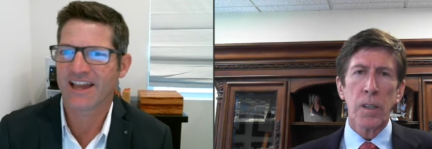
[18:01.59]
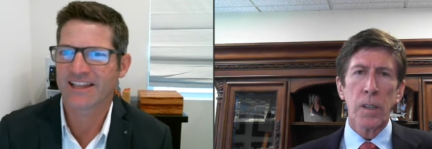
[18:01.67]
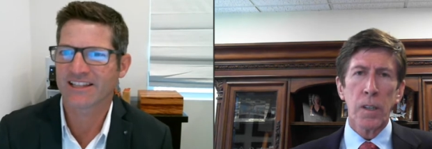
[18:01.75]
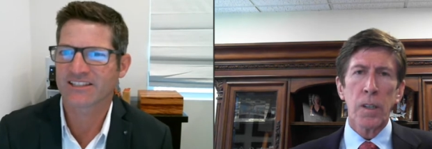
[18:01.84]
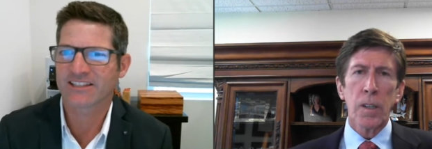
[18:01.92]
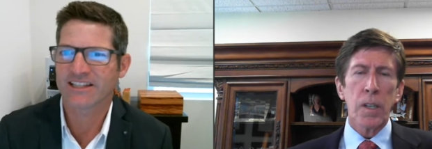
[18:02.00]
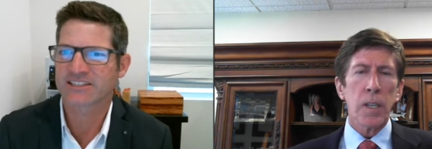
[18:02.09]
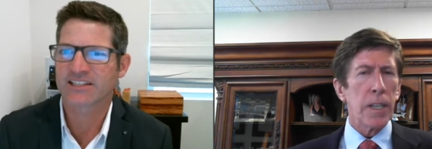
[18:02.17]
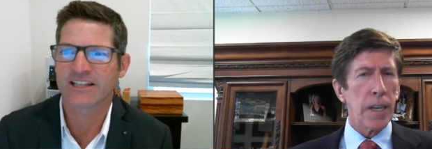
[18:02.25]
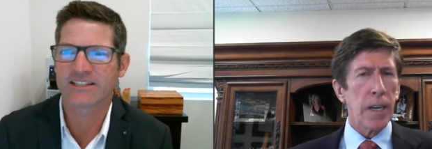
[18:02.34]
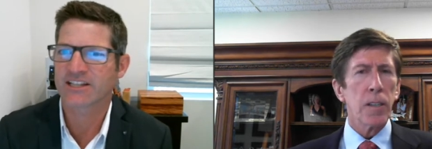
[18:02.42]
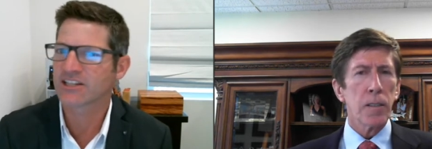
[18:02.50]
Speaker 1: Now it's it's
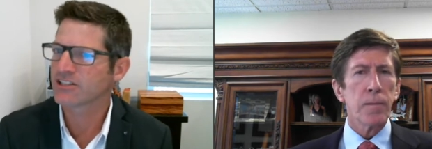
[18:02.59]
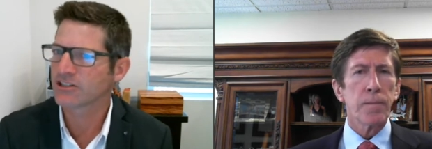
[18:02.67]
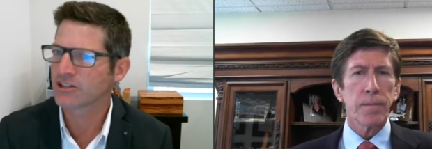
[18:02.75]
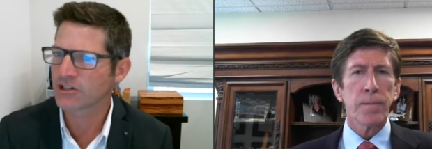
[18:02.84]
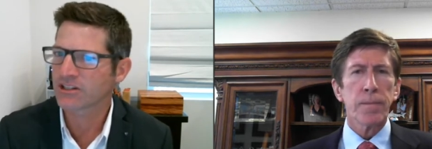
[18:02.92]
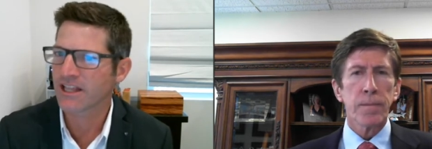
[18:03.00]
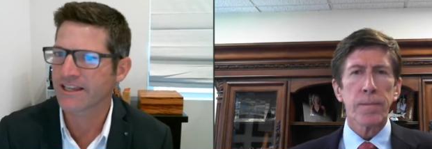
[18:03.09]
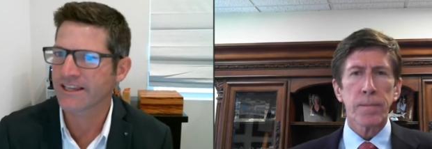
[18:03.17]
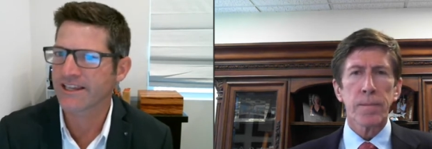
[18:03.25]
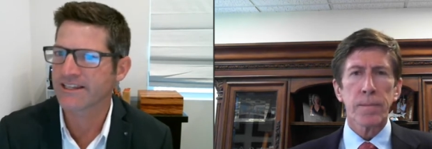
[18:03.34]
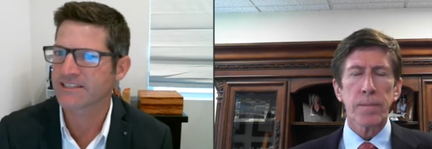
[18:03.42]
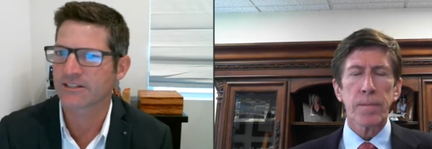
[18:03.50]
it doesn't look
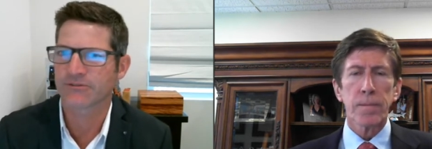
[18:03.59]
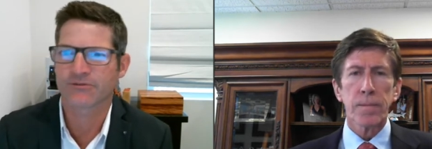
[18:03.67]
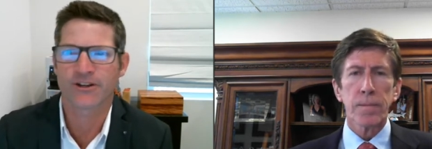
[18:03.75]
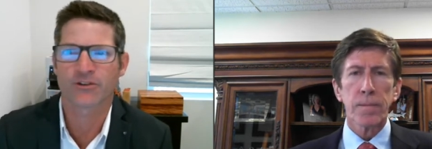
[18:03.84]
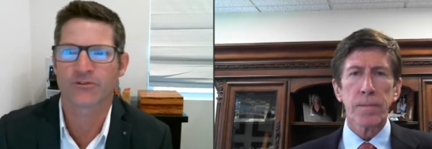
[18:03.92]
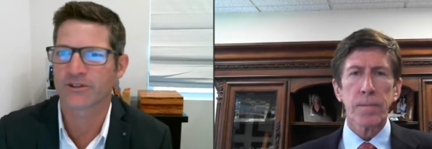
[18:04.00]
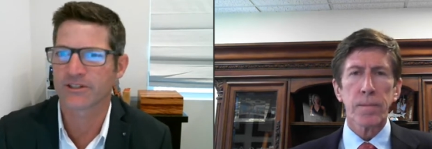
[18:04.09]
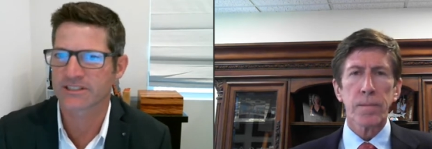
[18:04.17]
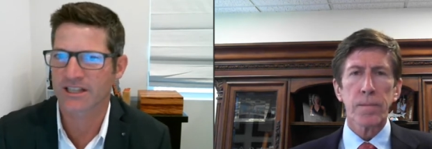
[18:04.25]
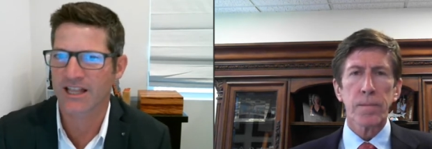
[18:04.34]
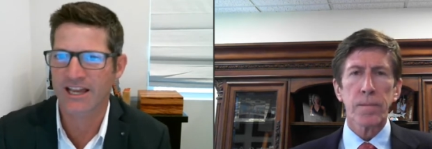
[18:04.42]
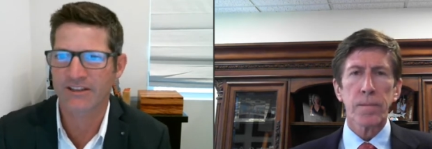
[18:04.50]
like he's in fear for
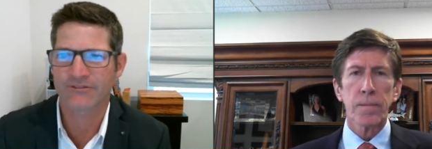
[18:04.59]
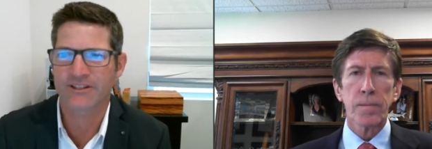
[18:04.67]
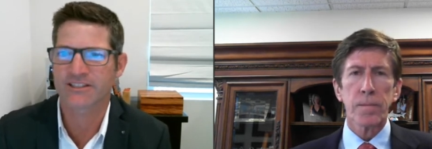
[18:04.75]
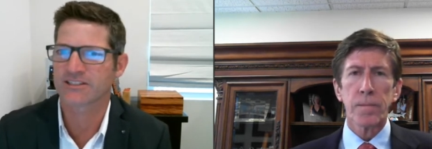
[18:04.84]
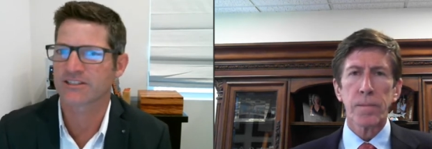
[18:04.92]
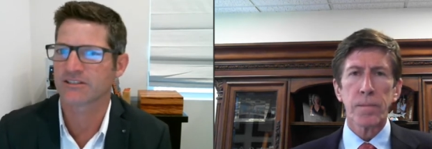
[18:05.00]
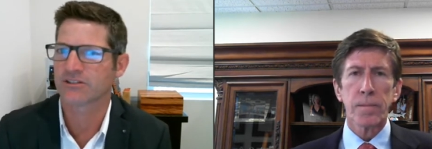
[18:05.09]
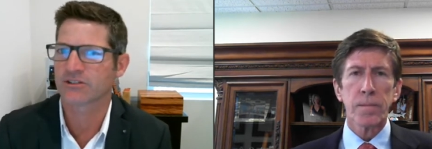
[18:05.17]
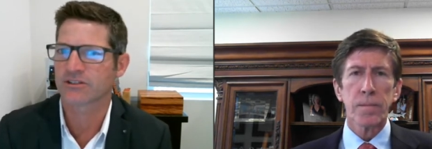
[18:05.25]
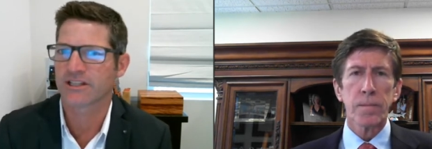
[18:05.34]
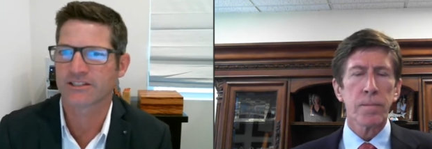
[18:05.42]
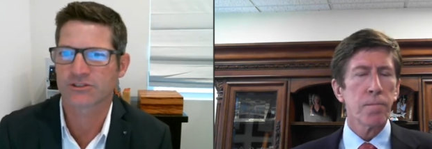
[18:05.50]
his life. It doesn't
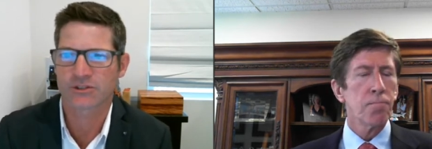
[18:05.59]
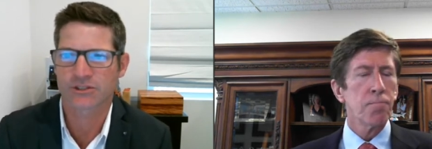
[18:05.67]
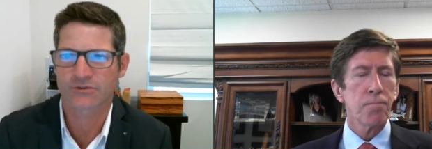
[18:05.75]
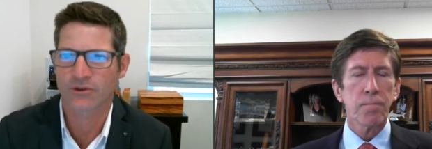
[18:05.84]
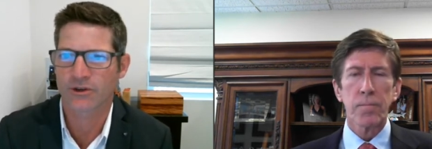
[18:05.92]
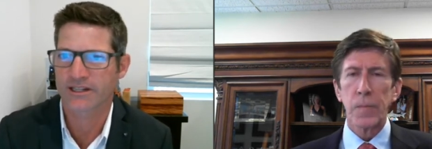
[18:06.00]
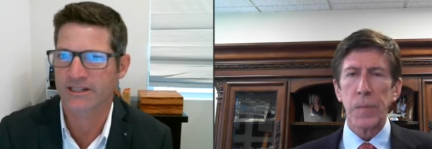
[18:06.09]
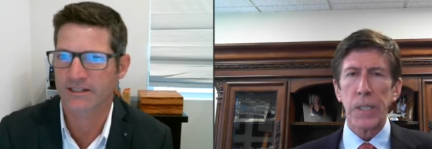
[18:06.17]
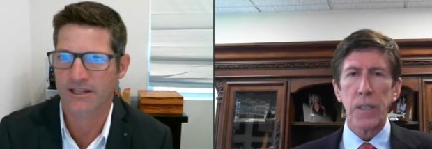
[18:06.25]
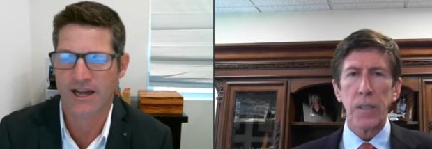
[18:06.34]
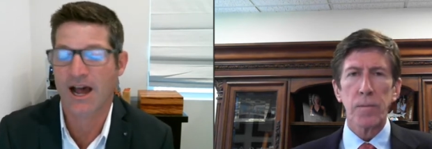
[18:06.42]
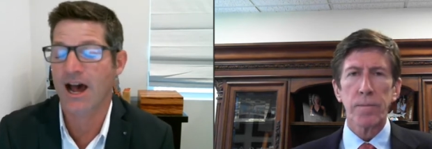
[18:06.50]
look like George Floyd, it,
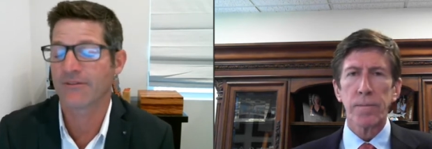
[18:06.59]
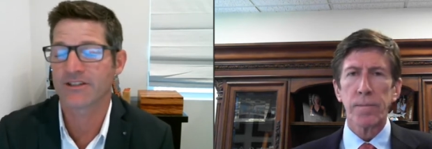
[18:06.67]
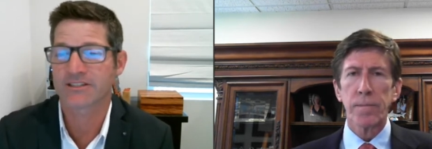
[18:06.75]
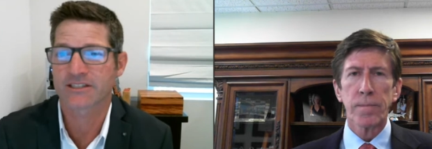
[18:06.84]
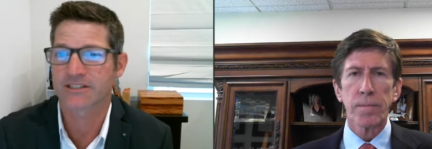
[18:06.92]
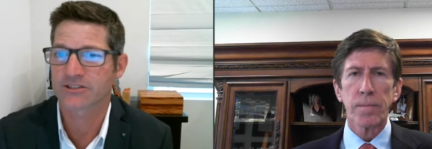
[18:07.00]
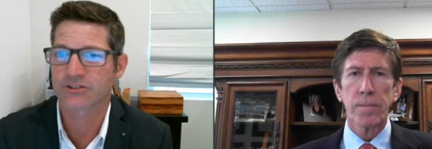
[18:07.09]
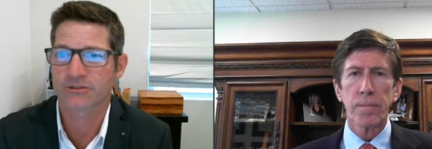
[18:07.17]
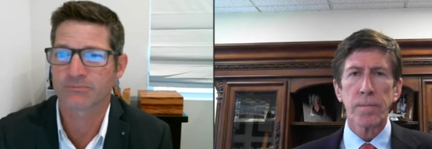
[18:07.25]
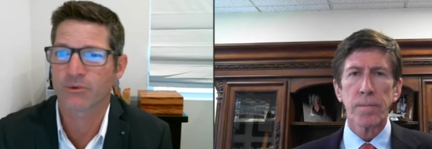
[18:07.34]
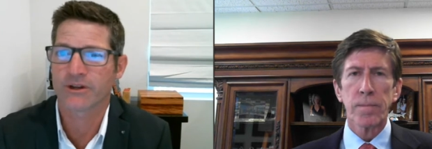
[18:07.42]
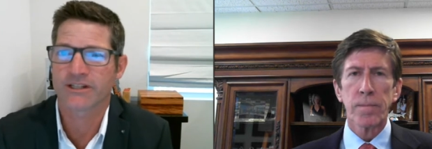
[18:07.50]
obviously, at a
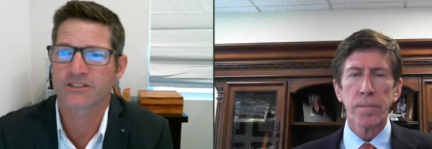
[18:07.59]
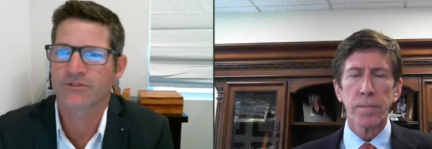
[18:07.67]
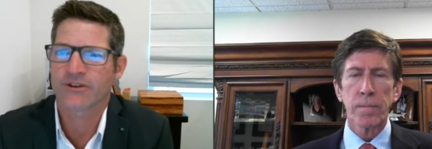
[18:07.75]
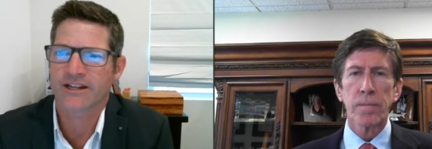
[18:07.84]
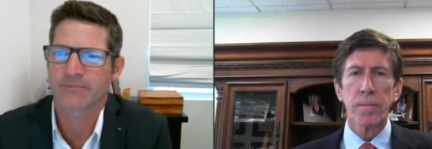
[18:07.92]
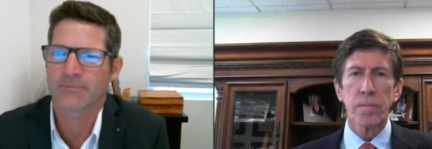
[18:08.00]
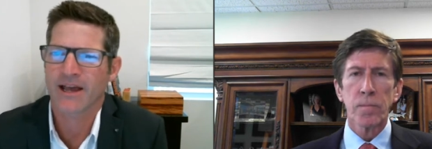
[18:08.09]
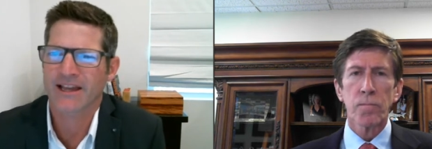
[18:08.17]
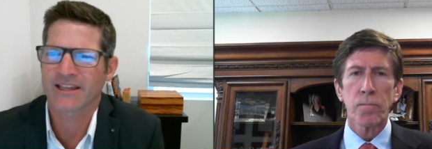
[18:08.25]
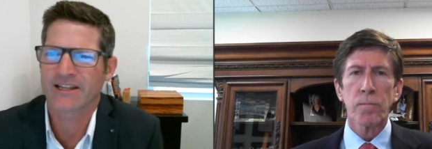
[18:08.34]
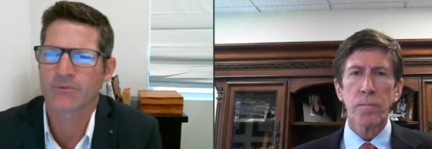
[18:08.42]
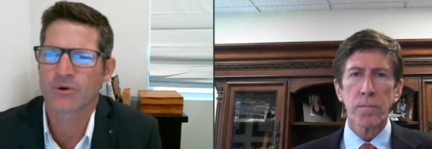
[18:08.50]
certain point, is fighting
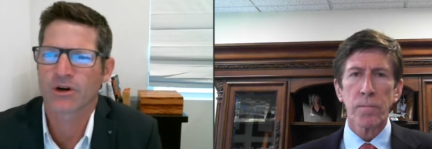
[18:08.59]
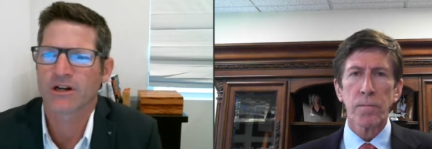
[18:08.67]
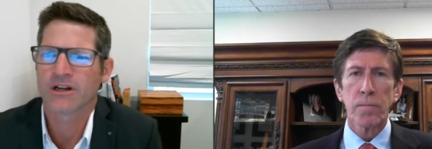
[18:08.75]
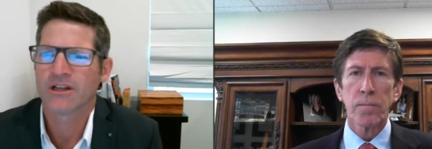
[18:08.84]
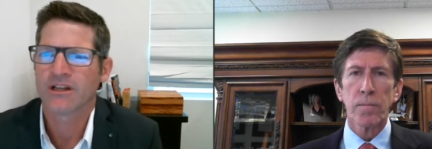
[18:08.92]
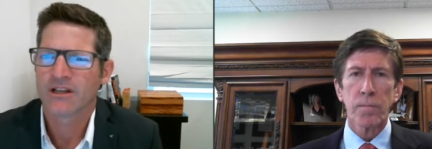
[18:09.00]
back anymore.